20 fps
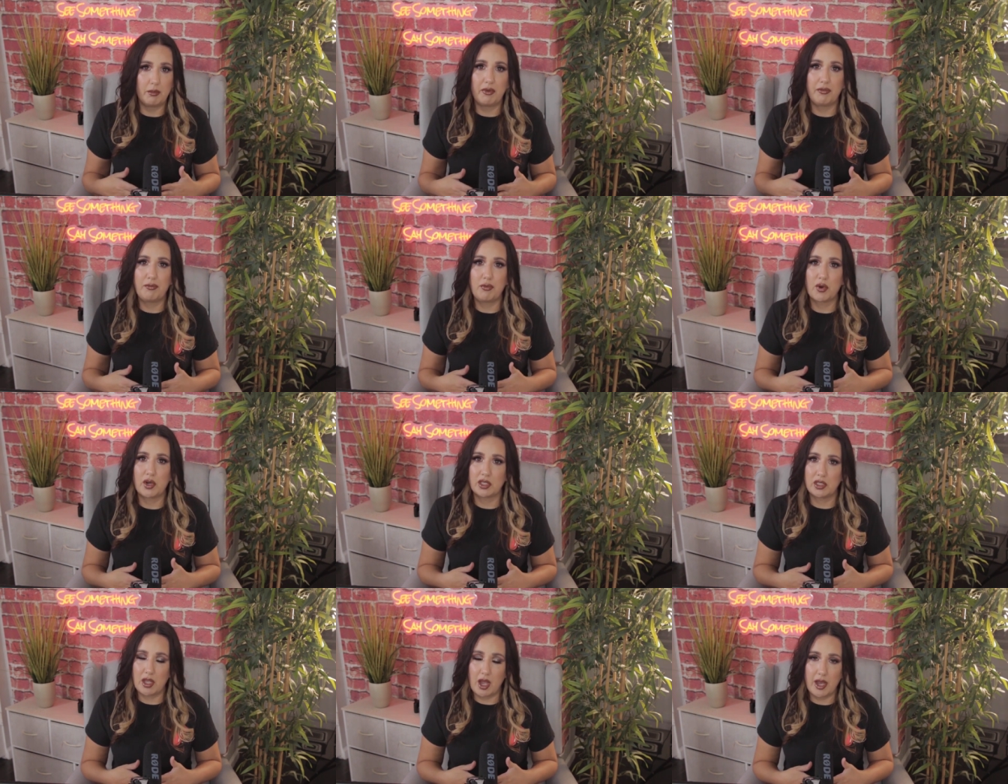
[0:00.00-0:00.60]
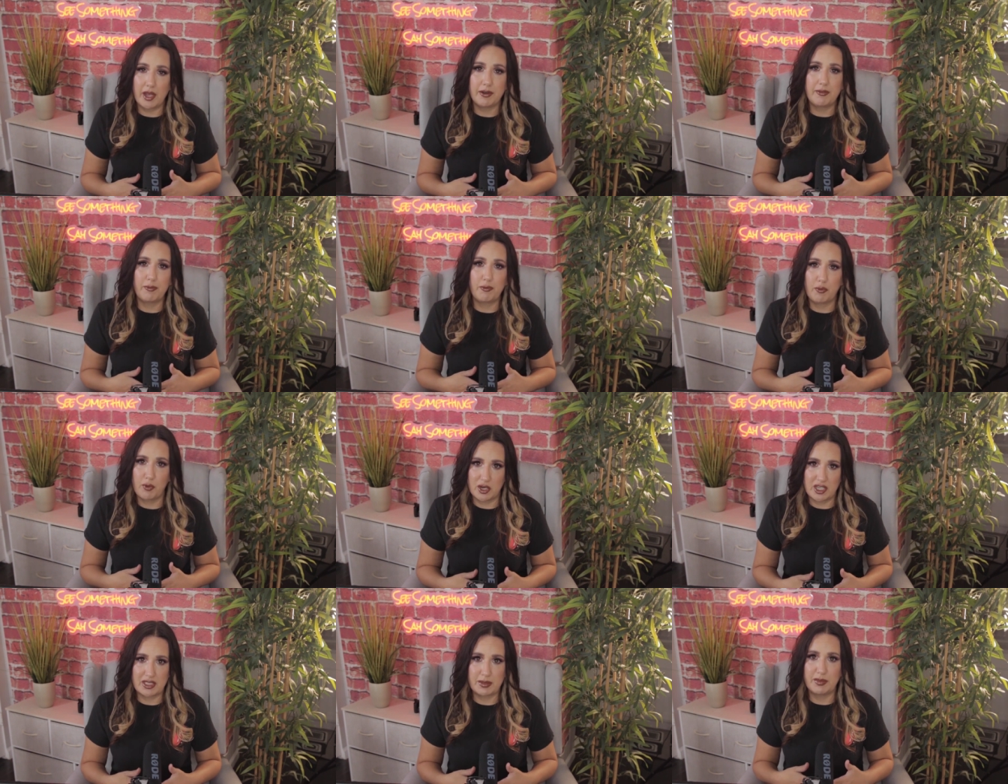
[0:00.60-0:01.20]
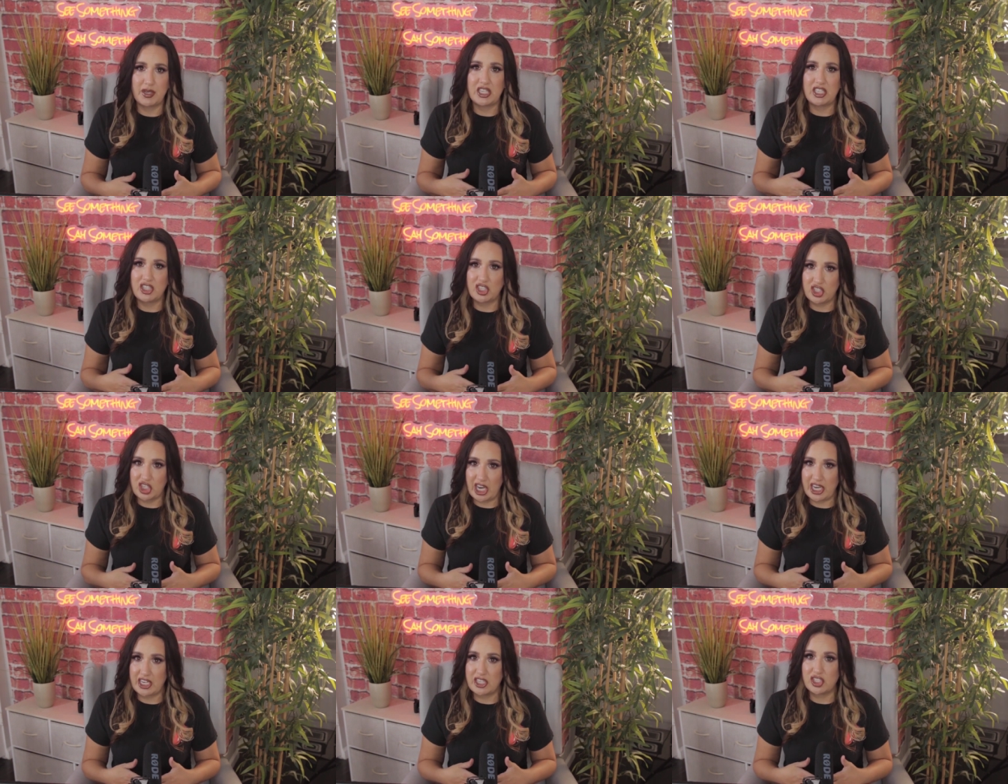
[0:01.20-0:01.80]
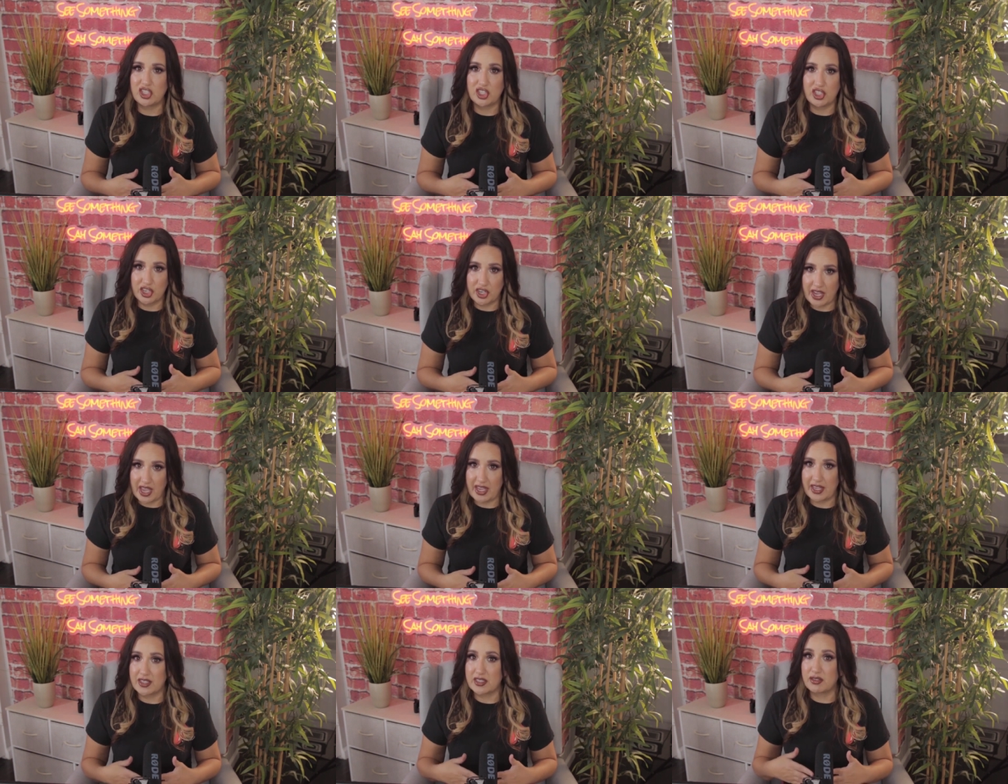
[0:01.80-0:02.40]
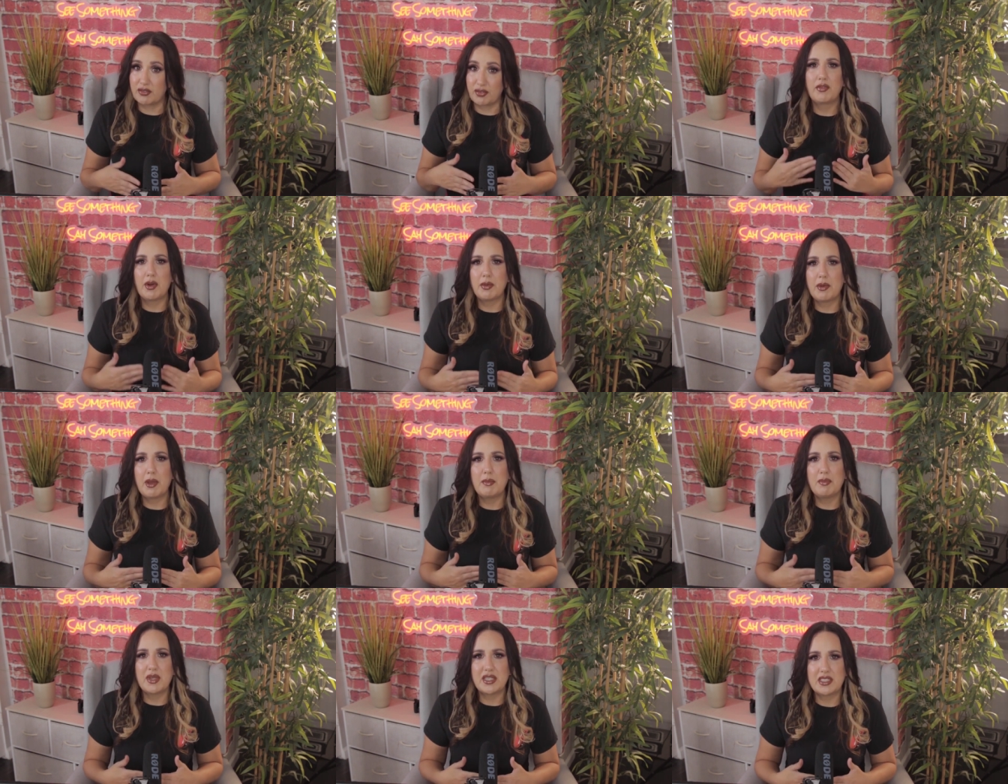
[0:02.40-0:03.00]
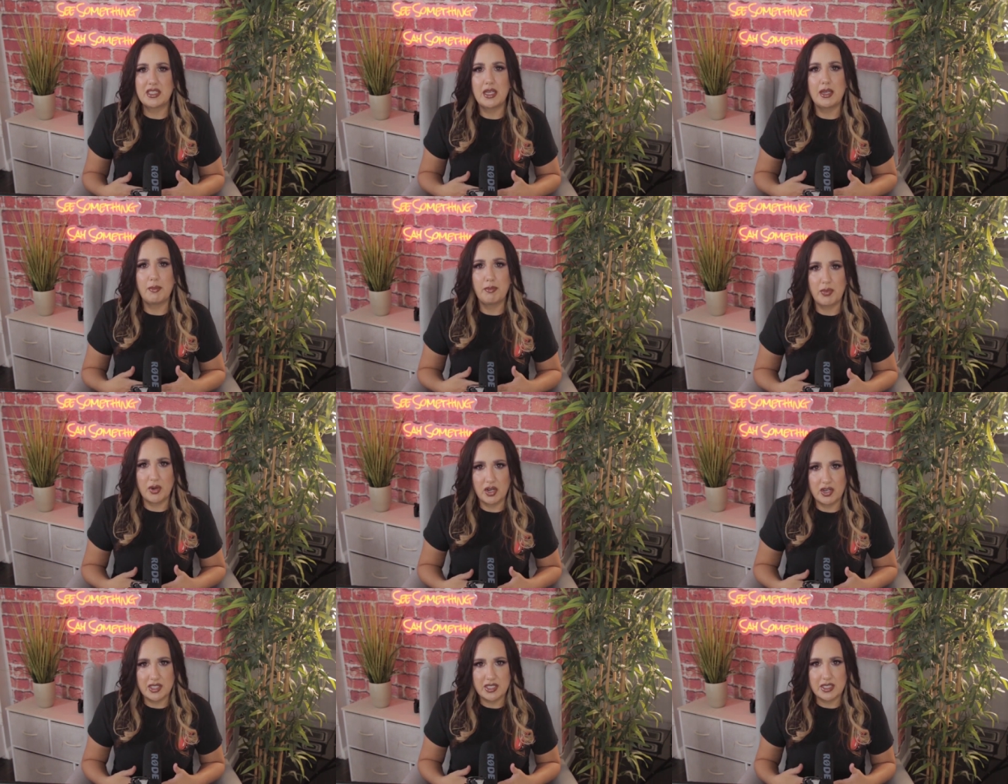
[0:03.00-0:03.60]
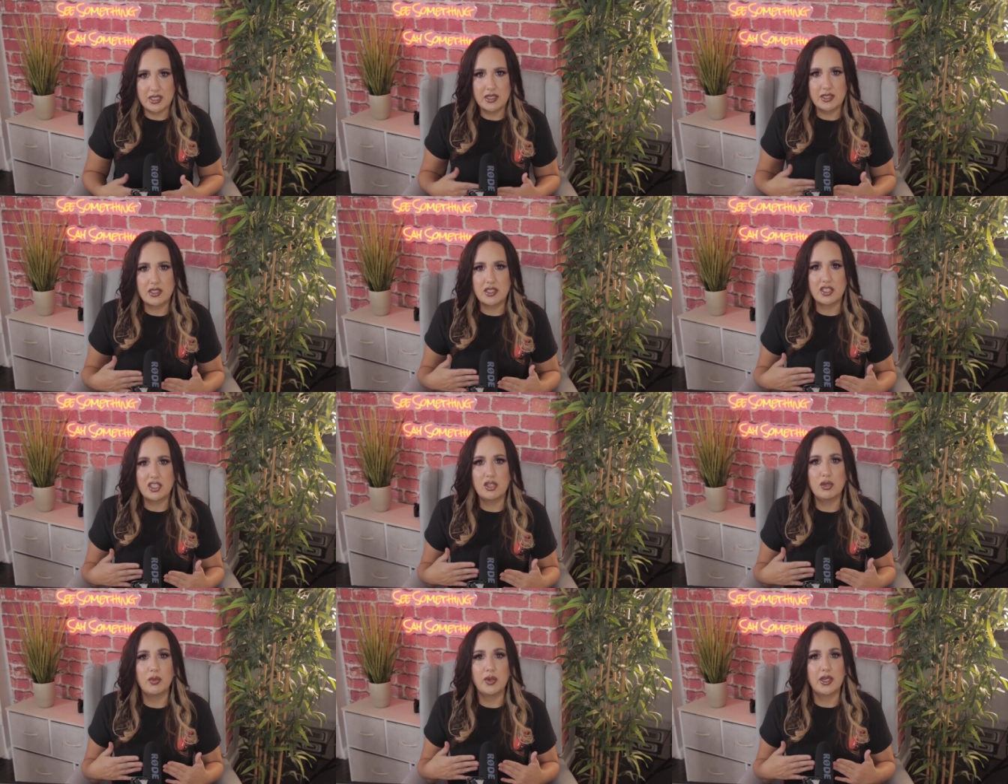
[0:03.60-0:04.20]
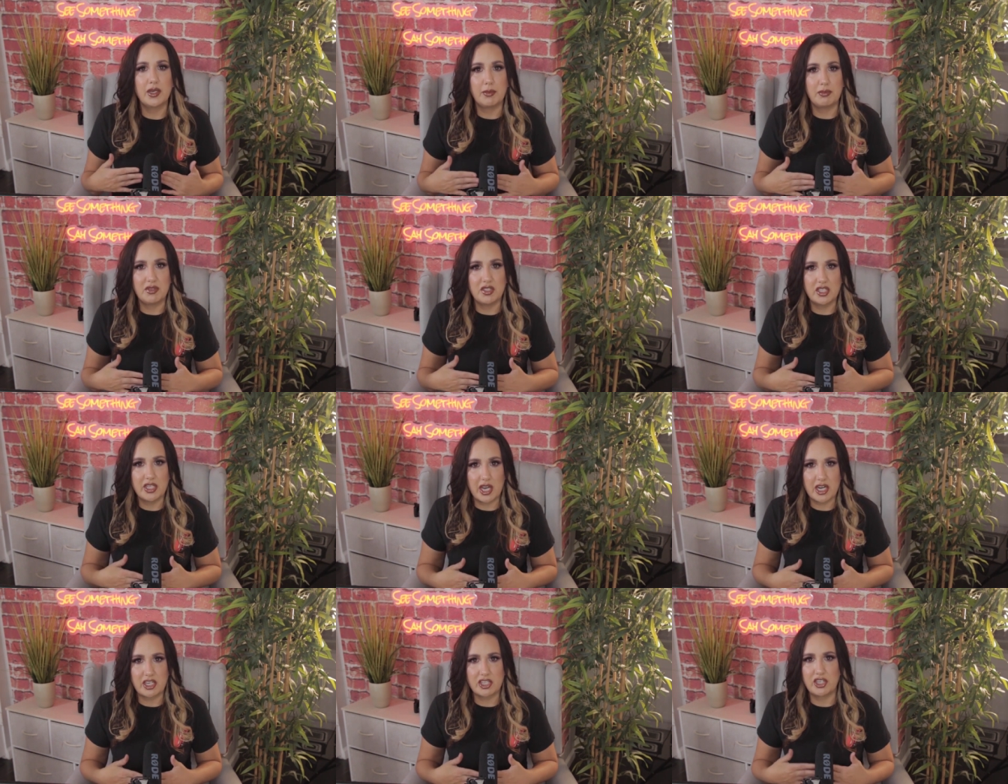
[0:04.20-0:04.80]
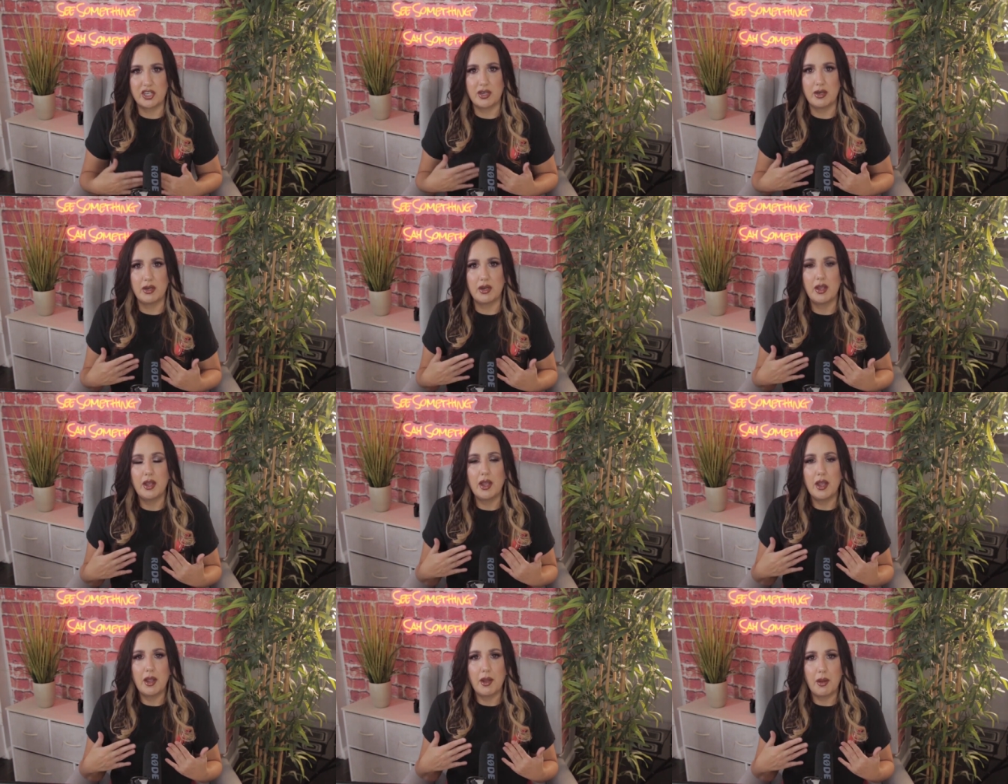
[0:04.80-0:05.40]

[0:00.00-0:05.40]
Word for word: before law enforcement changed her case from a missing persons to an abduction